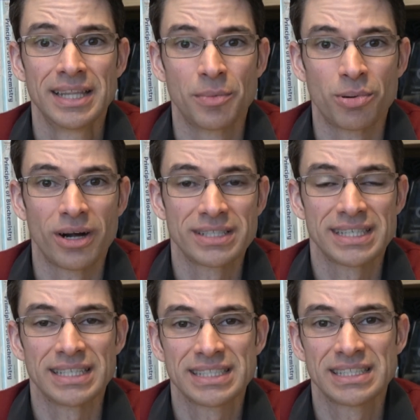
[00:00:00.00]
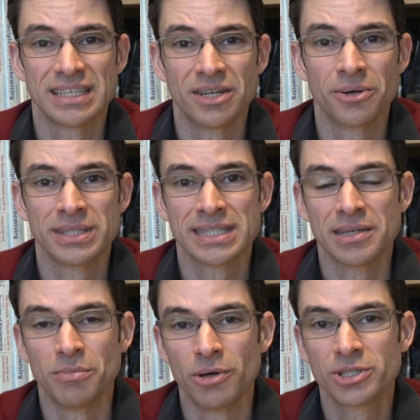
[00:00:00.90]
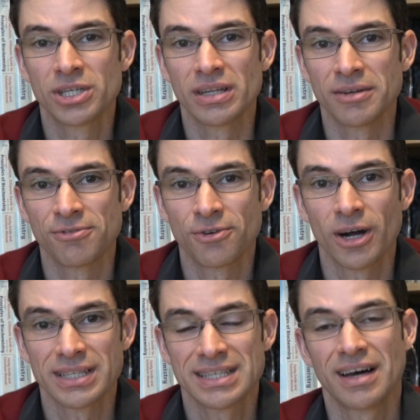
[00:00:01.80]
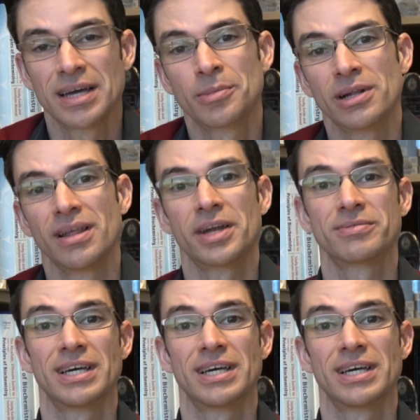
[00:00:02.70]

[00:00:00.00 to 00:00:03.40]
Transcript: the process because I know it's an emotionally fraught time, and a lot of